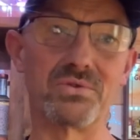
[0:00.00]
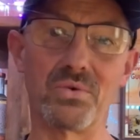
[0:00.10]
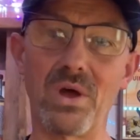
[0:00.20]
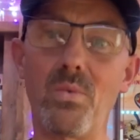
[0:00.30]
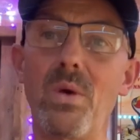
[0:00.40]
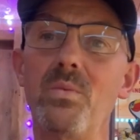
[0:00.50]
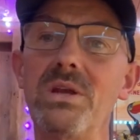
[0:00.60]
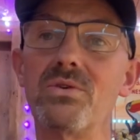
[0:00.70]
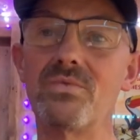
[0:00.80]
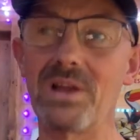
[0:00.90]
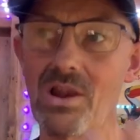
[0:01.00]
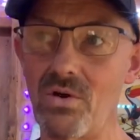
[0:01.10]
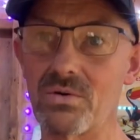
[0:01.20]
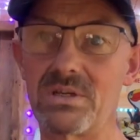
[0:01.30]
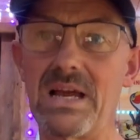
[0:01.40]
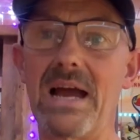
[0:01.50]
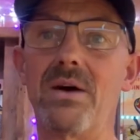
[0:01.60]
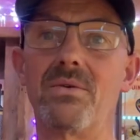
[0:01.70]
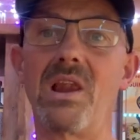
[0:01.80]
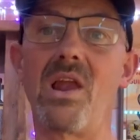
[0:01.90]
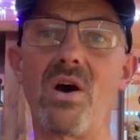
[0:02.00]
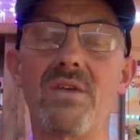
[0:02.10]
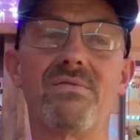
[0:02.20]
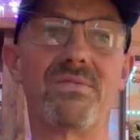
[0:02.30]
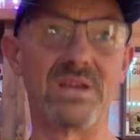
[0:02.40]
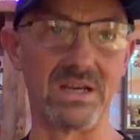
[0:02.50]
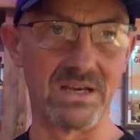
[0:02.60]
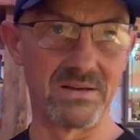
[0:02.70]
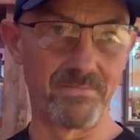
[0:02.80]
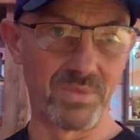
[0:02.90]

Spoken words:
Although when we done the lockdown live feed